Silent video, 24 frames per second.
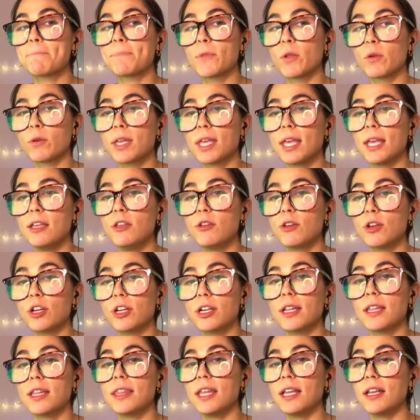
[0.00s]
Okay, you're going
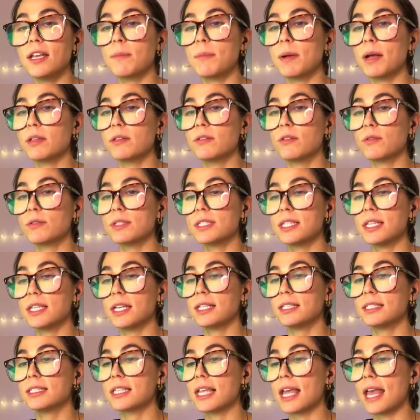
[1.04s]
to think about those
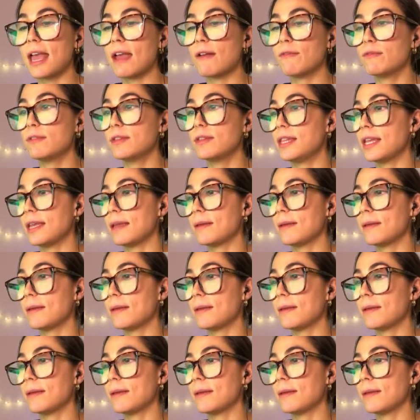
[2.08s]
things every day.